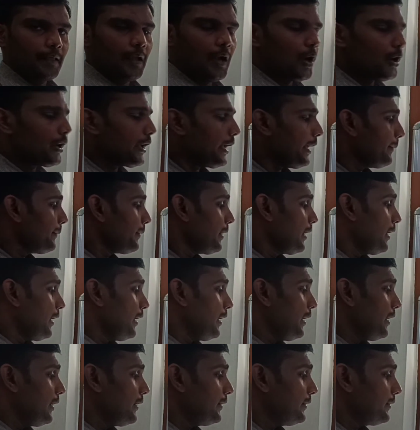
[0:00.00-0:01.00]
Okay,
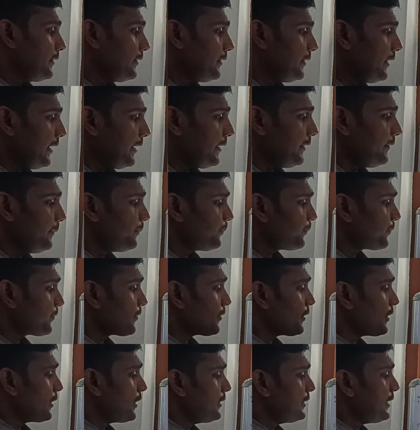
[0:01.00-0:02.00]
then
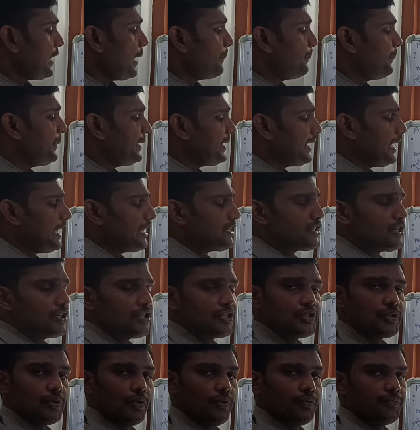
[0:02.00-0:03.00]
the
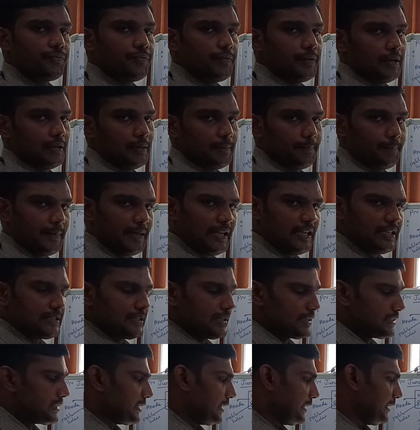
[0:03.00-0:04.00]
applications of PN
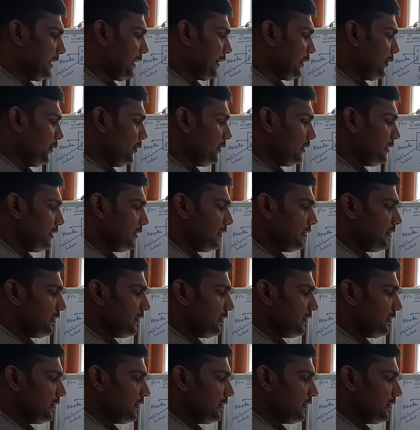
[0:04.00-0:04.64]
junction diode,